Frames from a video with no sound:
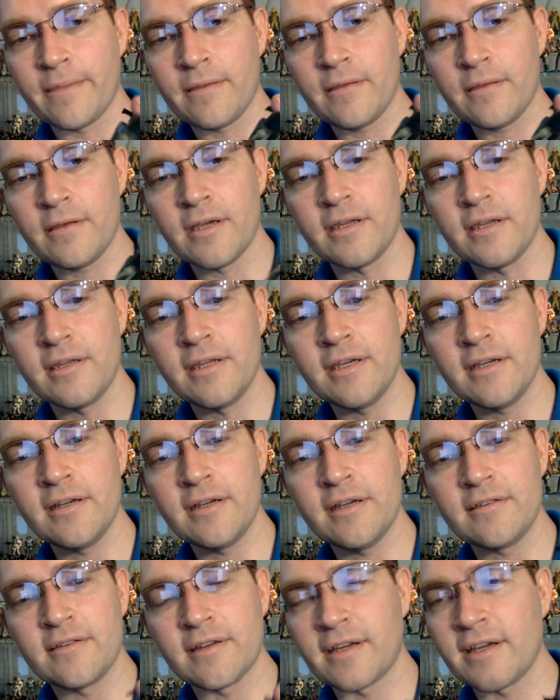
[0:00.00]
It
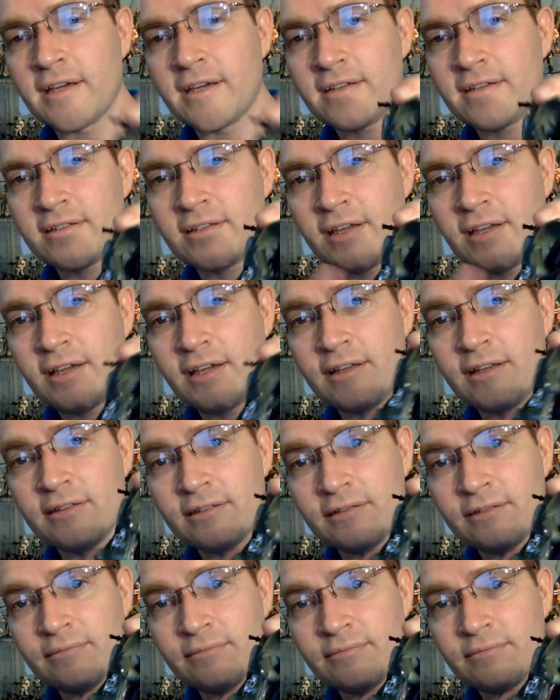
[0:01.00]
needs a
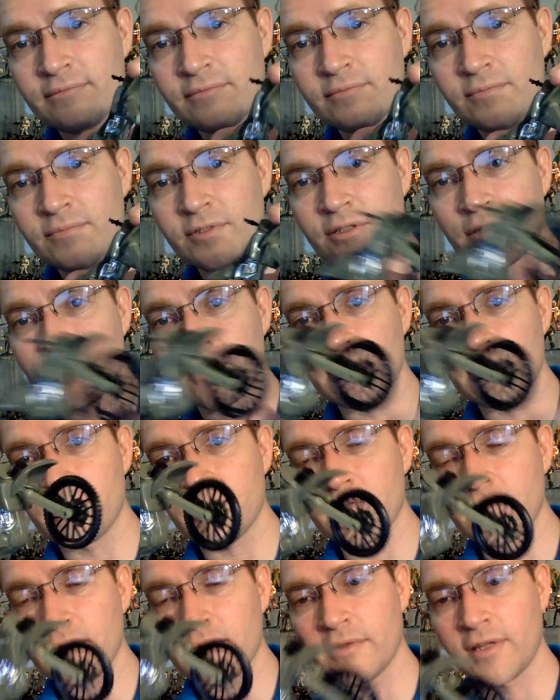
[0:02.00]
kickstand
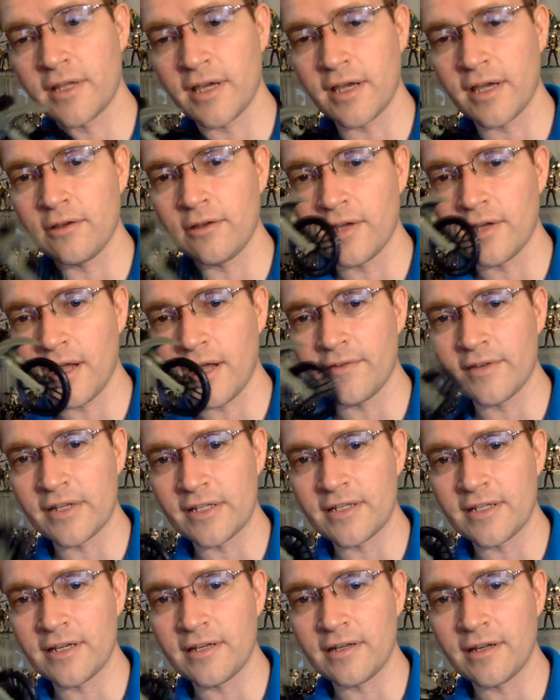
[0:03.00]
so that you can have it
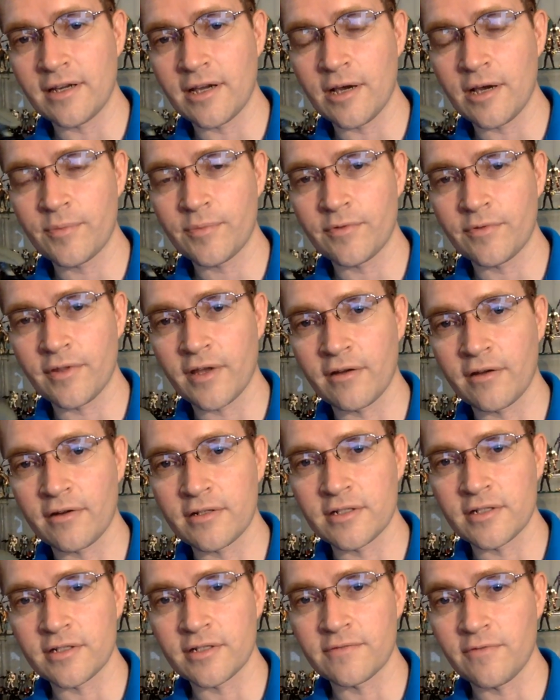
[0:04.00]
standing up without it
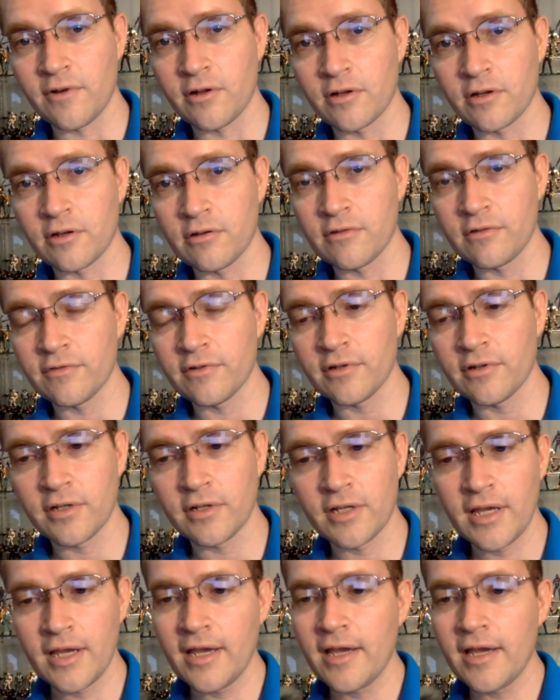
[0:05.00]
just falling over,
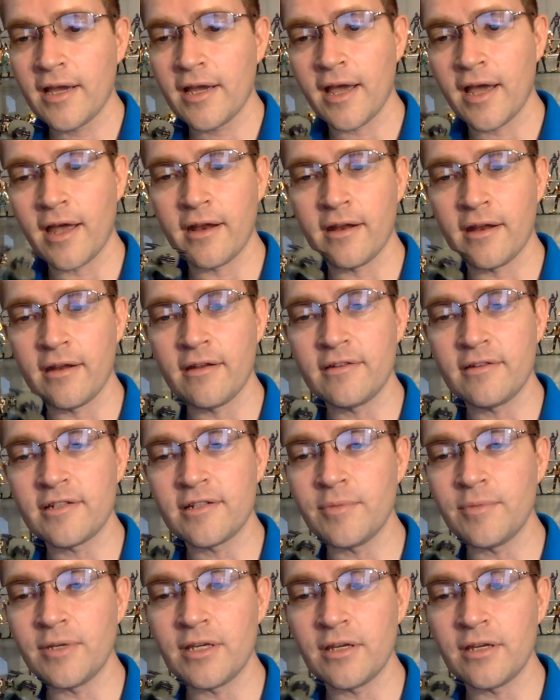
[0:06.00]
and it needs
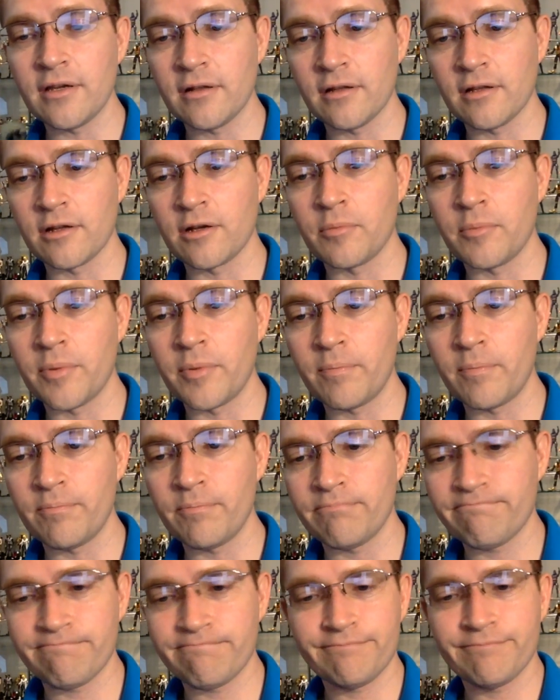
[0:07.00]
to be a little
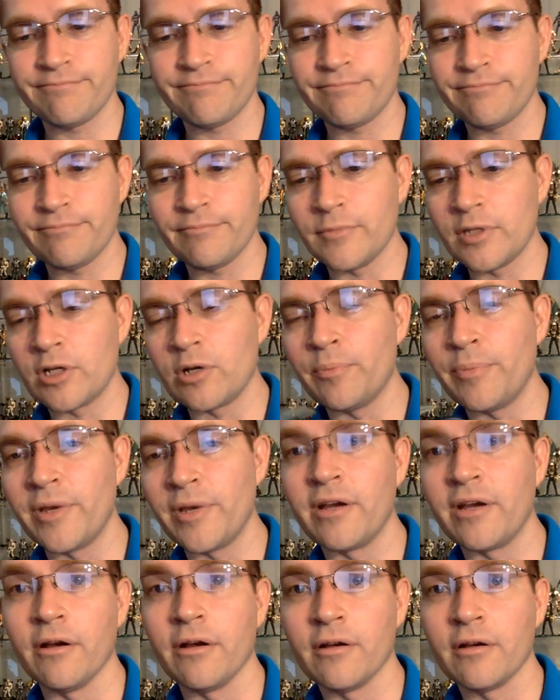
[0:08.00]

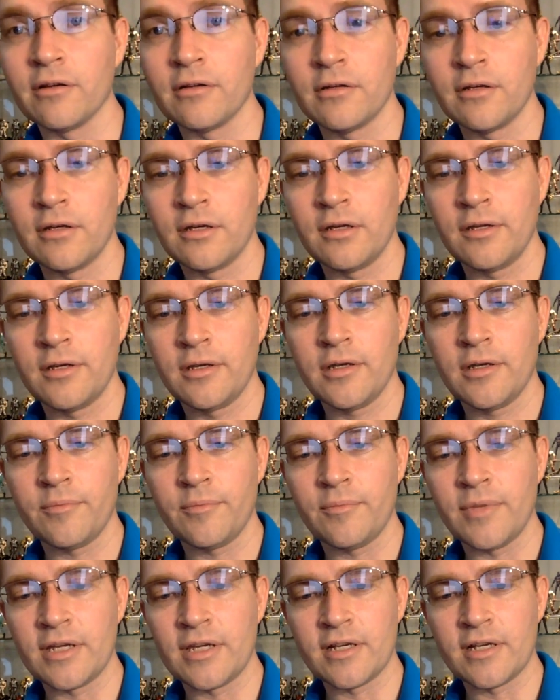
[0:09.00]
bigger
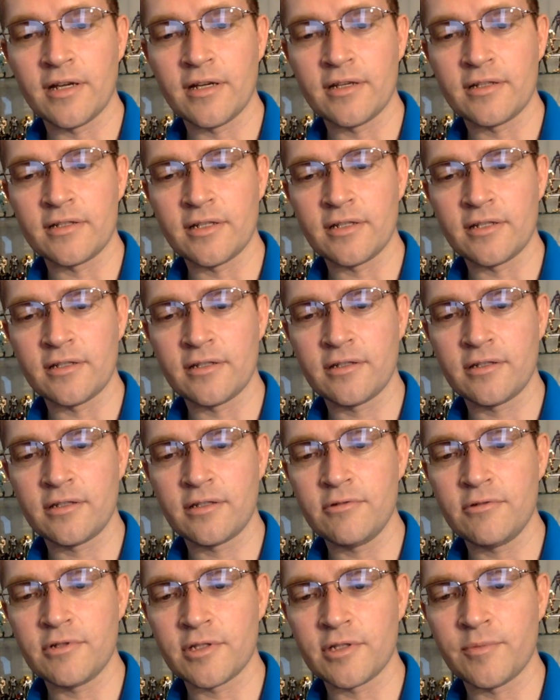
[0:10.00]
because it's
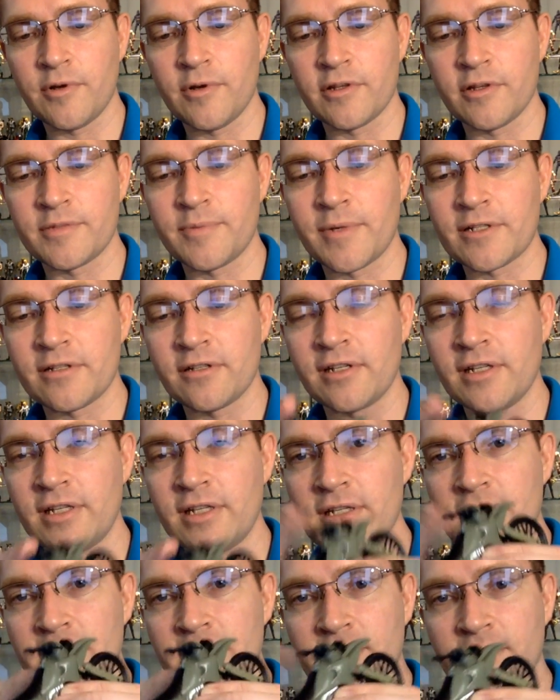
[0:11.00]
too small, especially
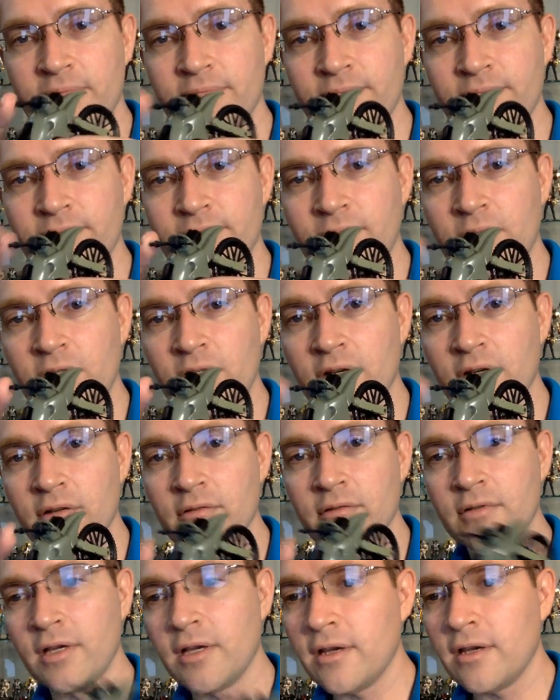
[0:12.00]
this, the
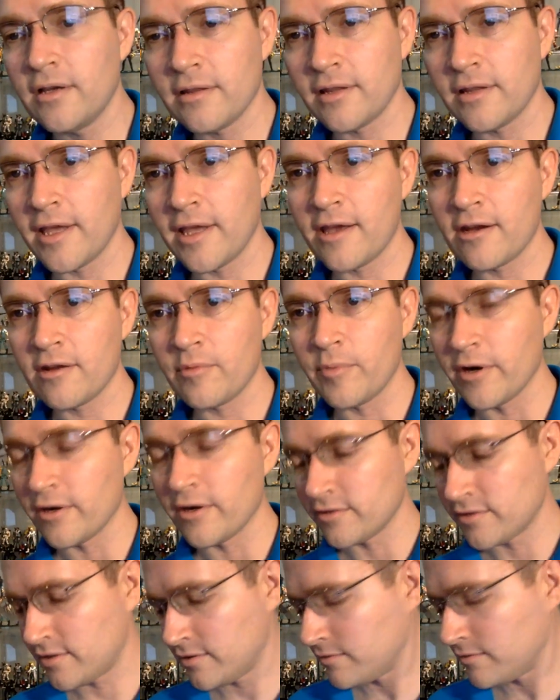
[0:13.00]

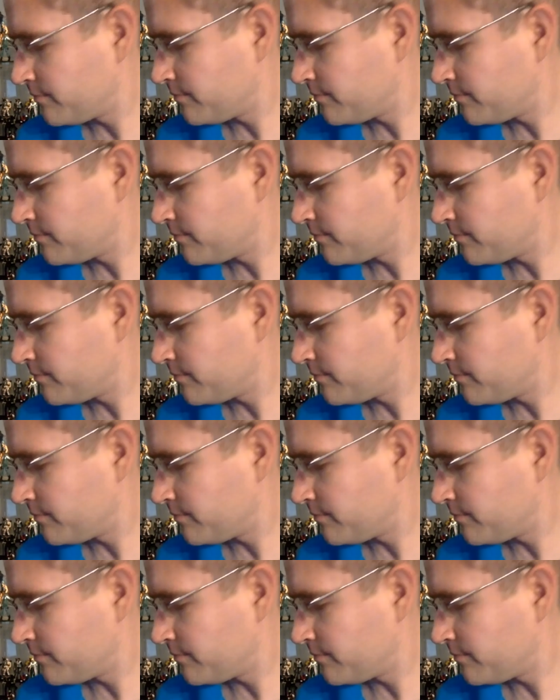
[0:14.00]
handlebars.